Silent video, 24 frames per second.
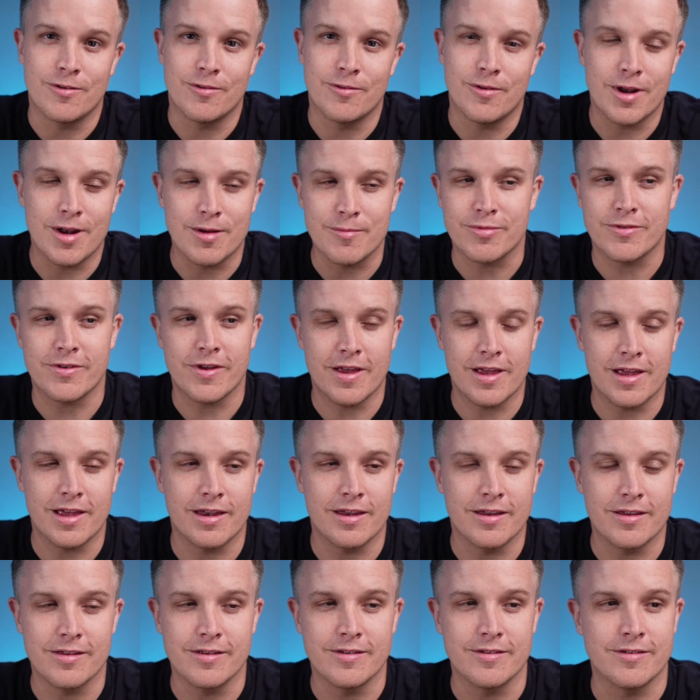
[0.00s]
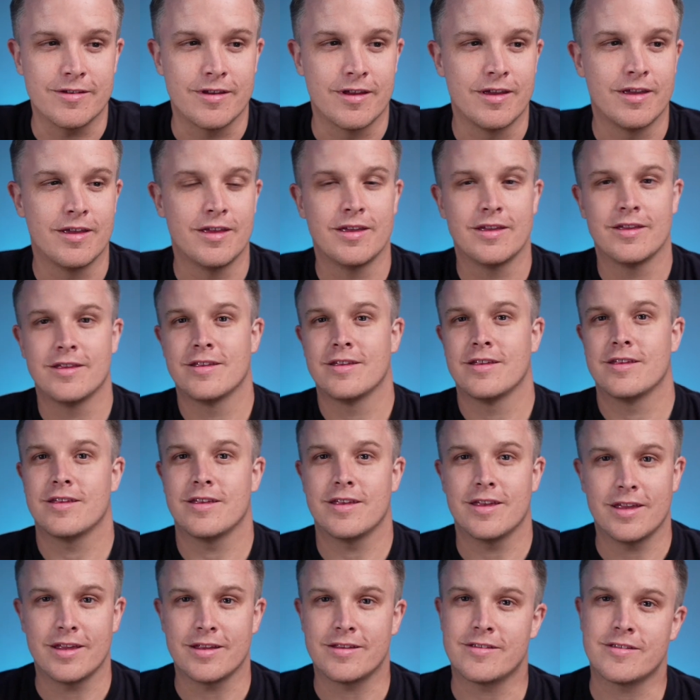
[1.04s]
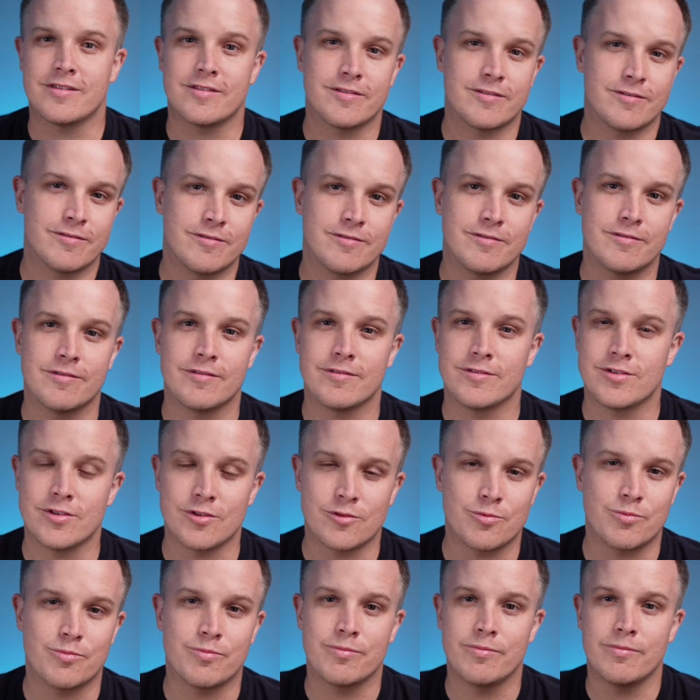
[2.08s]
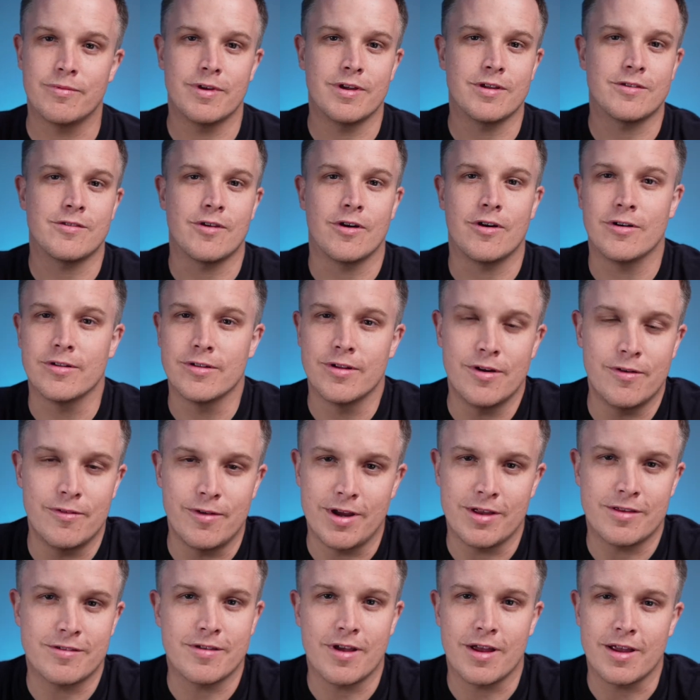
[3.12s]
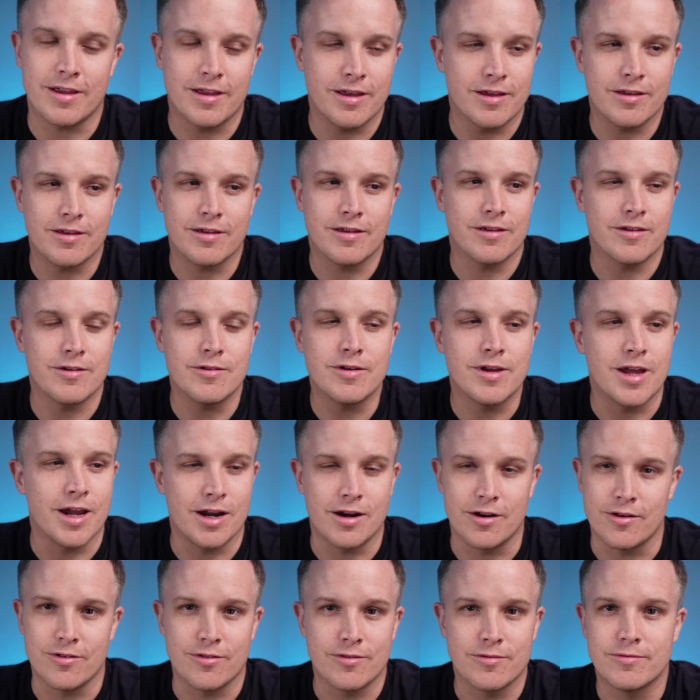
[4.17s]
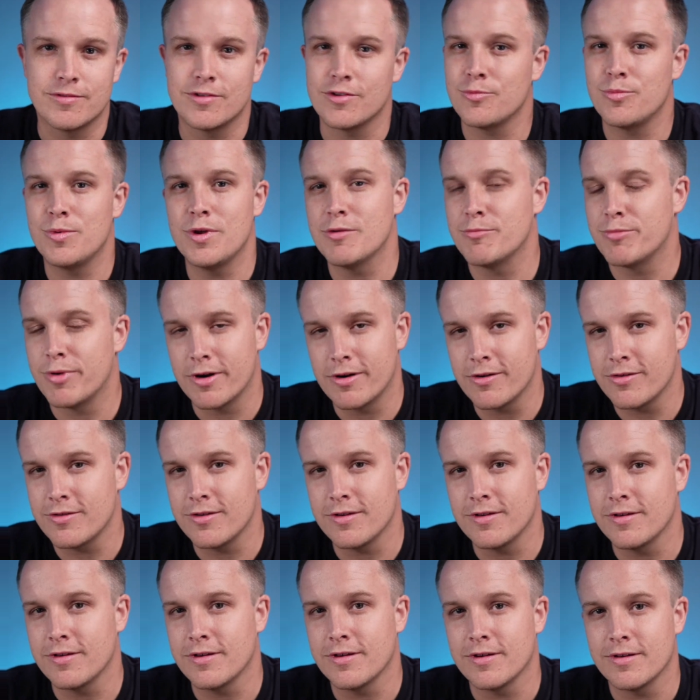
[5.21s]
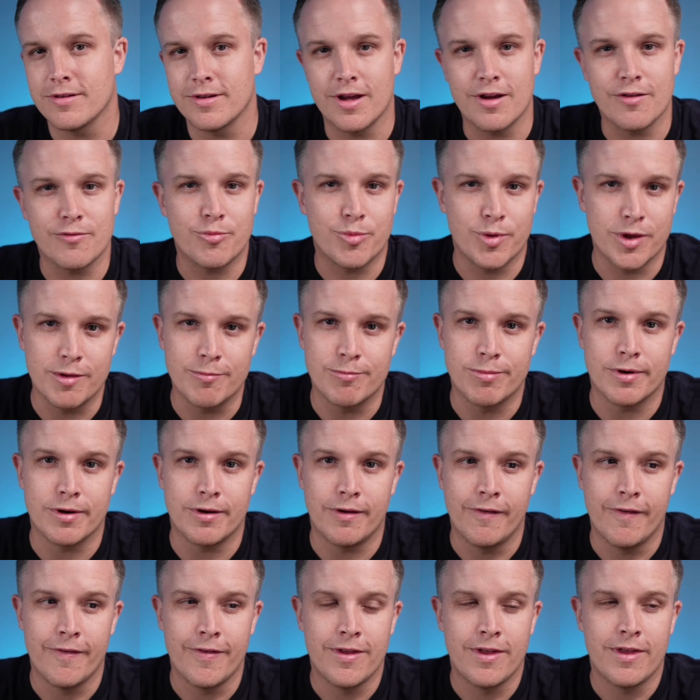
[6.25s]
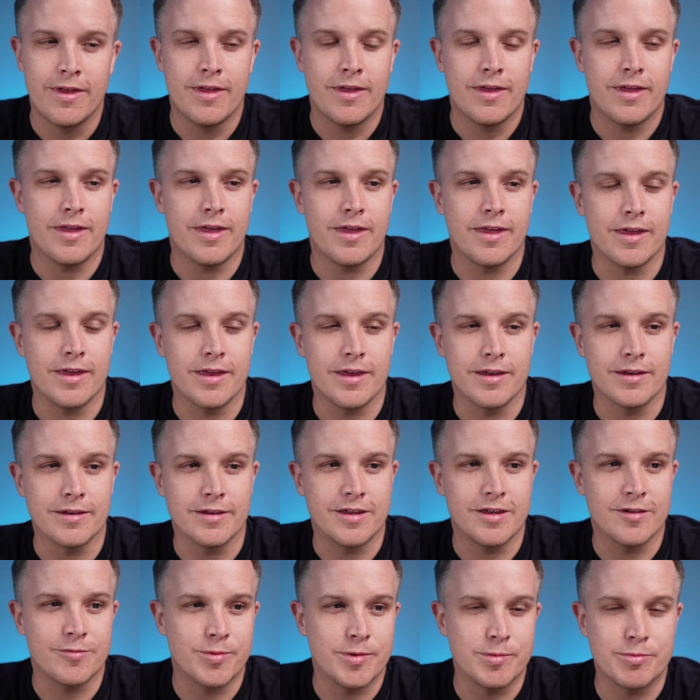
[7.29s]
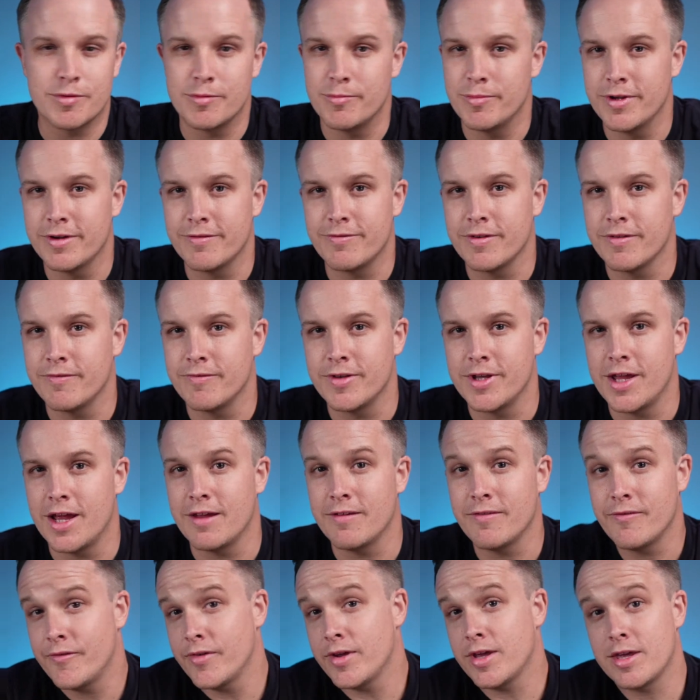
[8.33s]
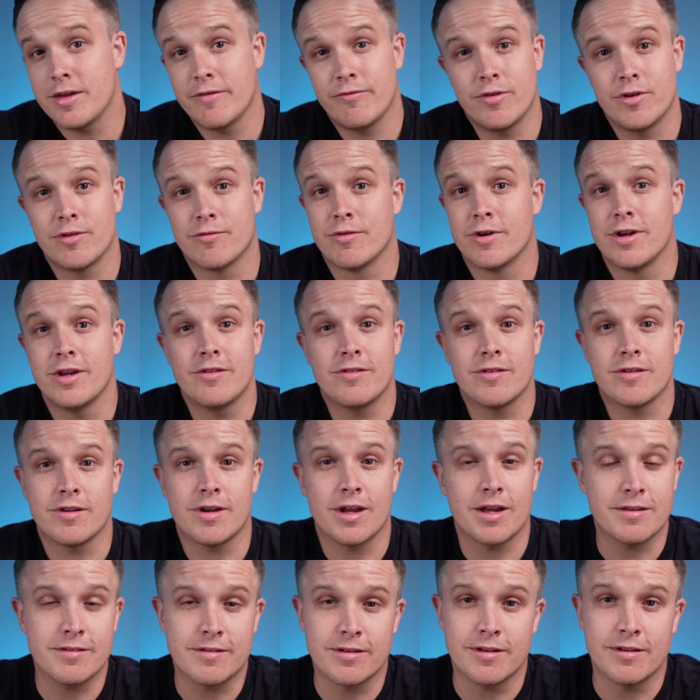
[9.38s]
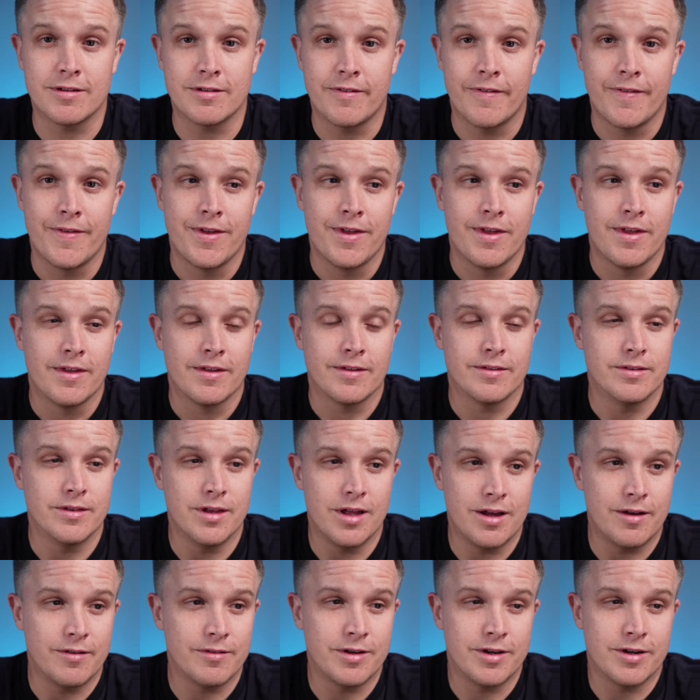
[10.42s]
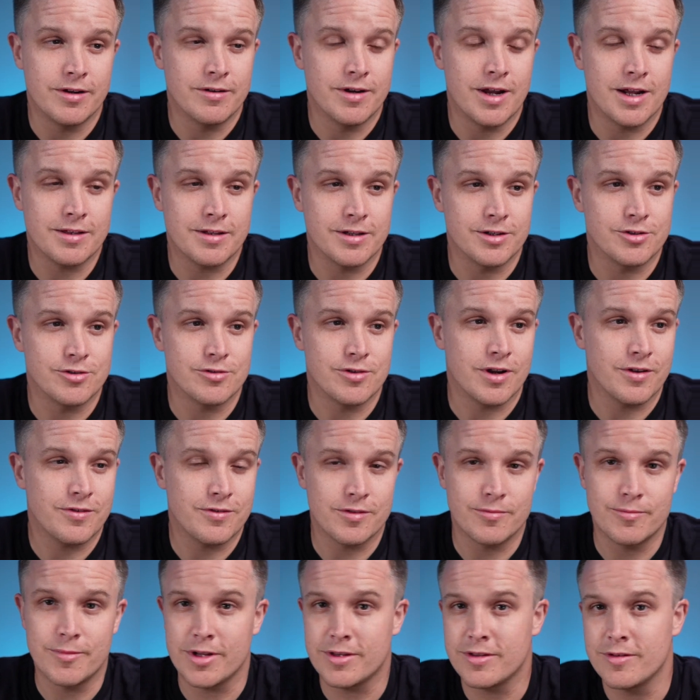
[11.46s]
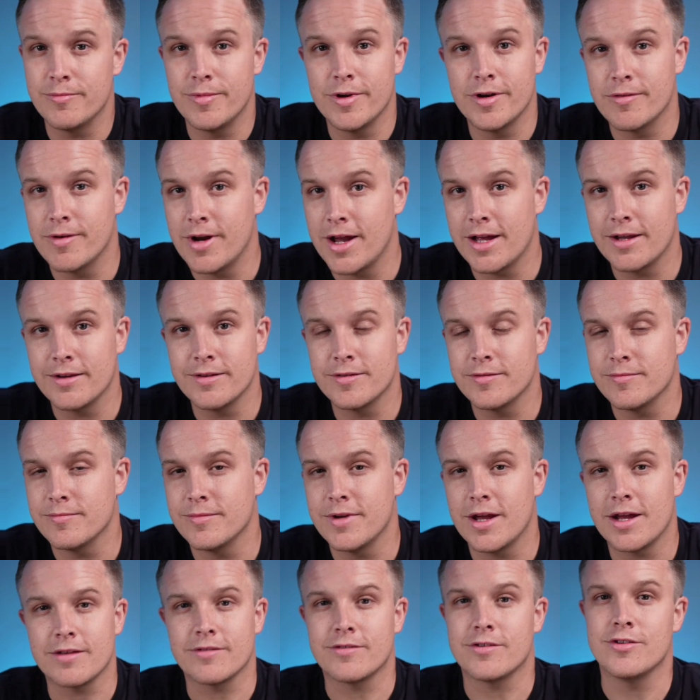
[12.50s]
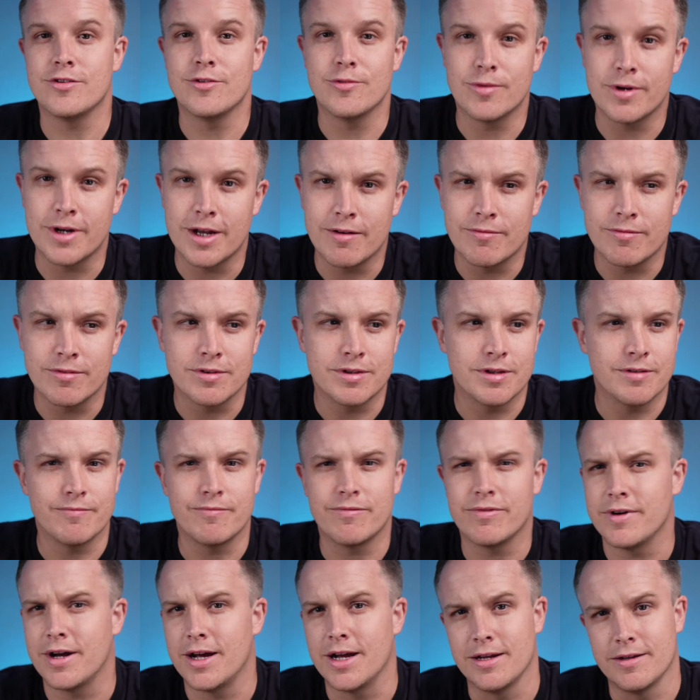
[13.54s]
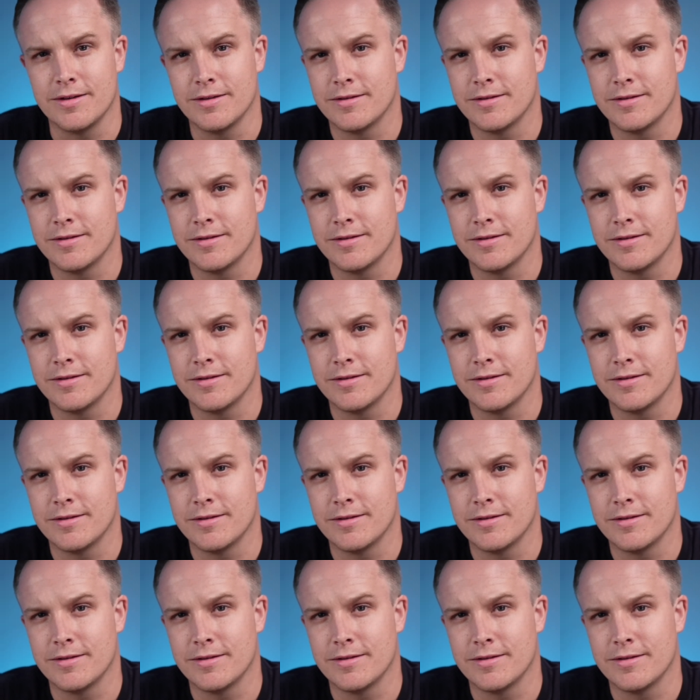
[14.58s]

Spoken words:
What I'm saying is, it's all over. It's like, who cares? Just be a person, love people, and give people a benefit of the doubt. If they give you a reason not to love, not to trust them, not to be around them, not to do whatever, then fine.